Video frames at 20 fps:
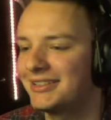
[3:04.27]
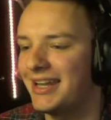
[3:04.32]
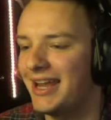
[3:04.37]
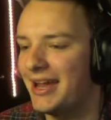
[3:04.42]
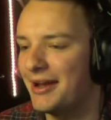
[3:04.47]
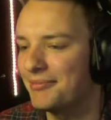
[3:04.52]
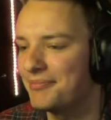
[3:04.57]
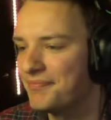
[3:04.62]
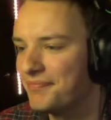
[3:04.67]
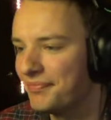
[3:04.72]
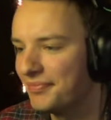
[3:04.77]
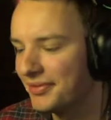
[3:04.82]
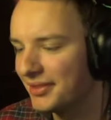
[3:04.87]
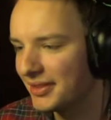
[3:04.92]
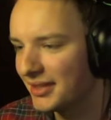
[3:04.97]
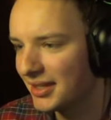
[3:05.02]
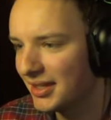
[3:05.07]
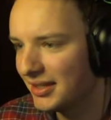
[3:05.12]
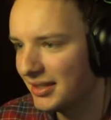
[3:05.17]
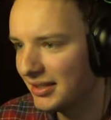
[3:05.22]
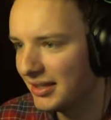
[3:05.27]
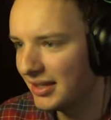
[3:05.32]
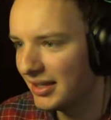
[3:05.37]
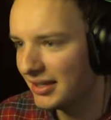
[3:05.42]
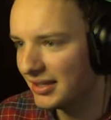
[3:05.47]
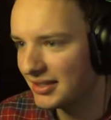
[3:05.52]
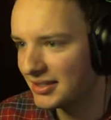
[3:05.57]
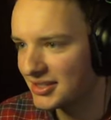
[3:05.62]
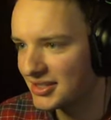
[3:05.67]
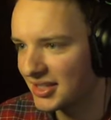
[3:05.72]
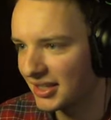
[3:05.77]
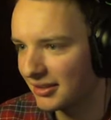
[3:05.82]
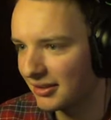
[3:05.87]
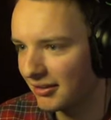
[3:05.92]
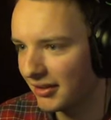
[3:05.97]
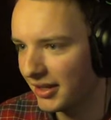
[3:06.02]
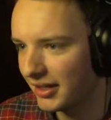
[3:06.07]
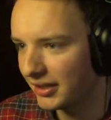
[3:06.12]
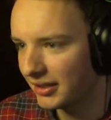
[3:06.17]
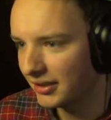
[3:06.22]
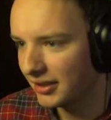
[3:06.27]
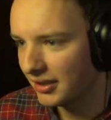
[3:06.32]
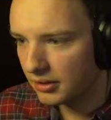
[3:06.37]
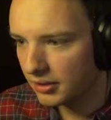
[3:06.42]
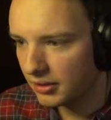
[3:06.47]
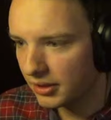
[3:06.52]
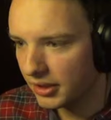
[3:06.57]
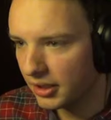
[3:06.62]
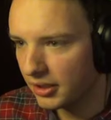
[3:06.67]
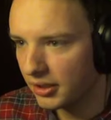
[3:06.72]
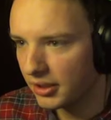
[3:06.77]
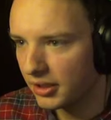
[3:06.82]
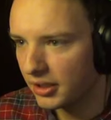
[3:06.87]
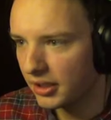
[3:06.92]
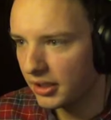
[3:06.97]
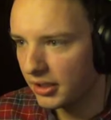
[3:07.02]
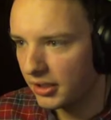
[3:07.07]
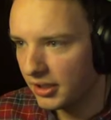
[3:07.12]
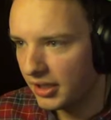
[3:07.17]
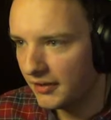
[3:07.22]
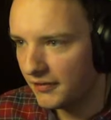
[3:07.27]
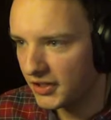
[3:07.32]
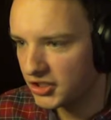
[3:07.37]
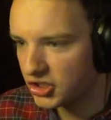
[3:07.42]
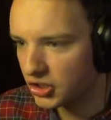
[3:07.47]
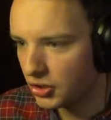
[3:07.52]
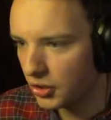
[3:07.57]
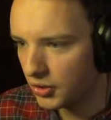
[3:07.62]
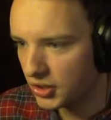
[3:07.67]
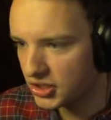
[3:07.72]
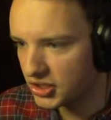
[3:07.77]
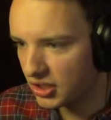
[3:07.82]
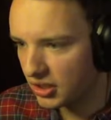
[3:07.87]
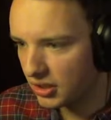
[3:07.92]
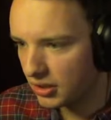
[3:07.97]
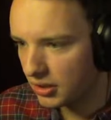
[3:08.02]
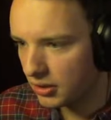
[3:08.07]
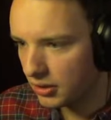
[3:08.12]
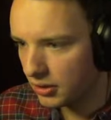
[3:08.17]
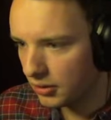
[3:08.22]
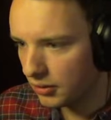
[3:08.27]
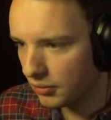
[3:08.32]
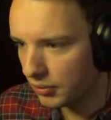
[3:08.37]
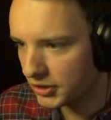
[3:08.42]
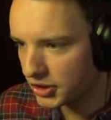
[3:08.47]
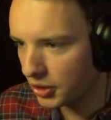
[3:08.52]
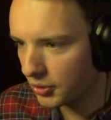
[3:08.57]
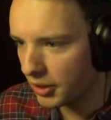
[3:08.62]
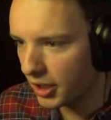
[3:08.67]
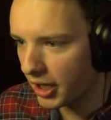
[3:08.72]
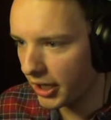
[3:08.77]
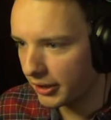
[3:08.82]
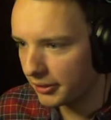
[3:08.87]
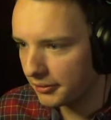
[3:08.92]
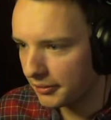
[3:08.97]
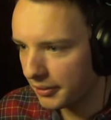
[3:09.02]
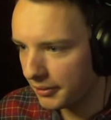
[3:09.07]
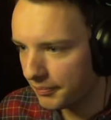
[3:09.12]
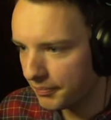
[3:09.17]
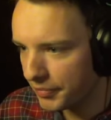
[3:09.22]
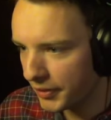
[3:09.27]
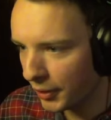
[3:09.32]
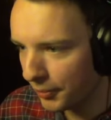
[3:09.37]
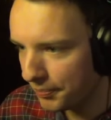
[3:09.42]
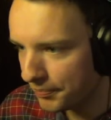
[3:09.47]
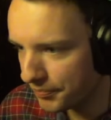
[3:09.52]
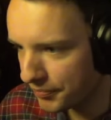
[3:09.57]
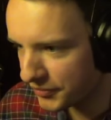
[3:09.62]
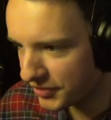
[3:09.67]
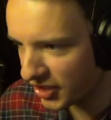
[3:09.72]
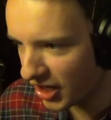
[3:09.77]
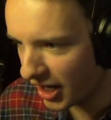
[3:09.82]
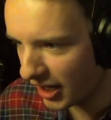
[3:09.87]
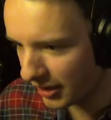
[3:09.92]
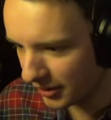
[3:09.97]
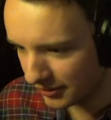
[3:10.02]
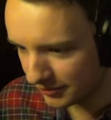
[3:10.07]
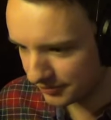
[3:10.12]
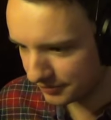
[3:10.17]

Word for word: damn. I didn't stick the landing. Hold on, hold on, hold on. Eviction notice. What's going on? Nope, sorry.